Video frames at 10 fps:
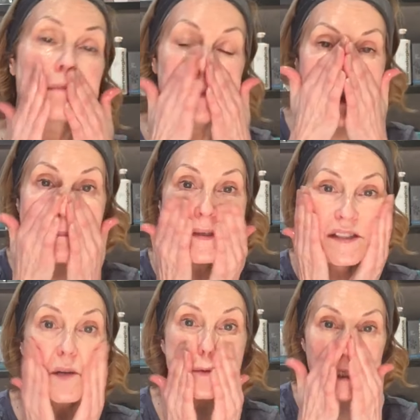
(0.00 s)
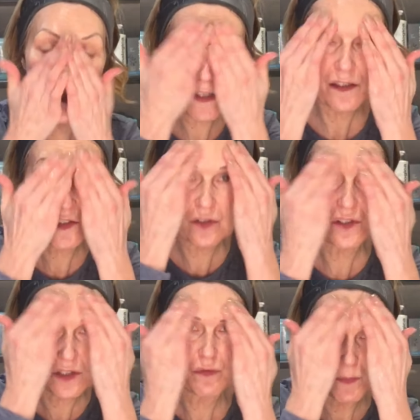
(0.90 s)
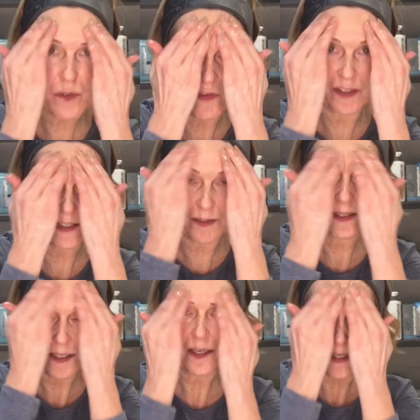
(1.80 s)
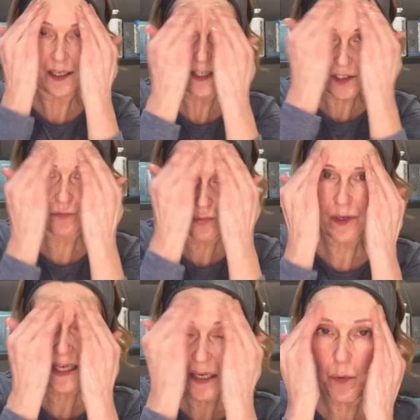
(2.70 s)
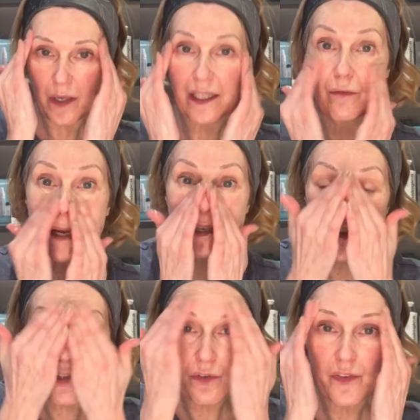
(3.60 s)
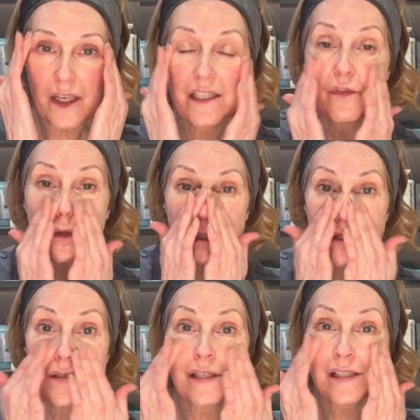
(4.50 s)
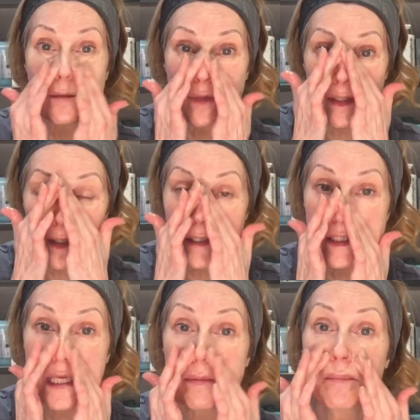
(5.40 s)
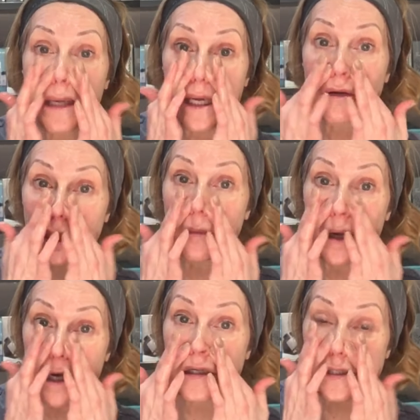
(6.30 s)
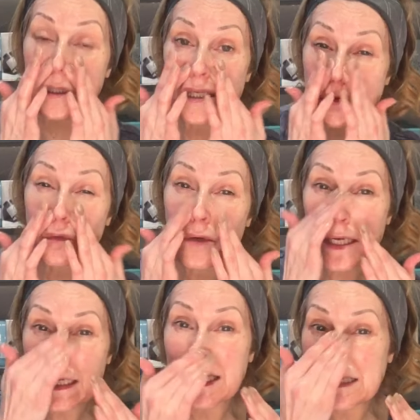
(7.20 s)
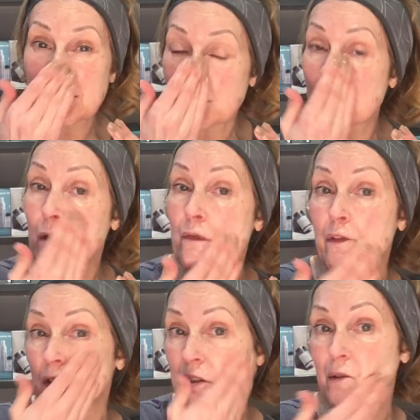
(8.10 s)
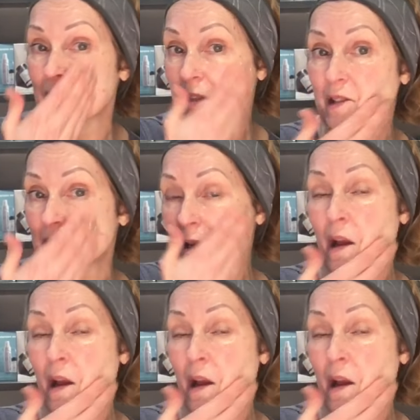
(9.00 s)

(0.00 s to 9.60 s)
get mixed up together because you're just removing it. So really work it round, and you'll find if you're using something like sebum clearing mask, it's really easy to remove if you do this.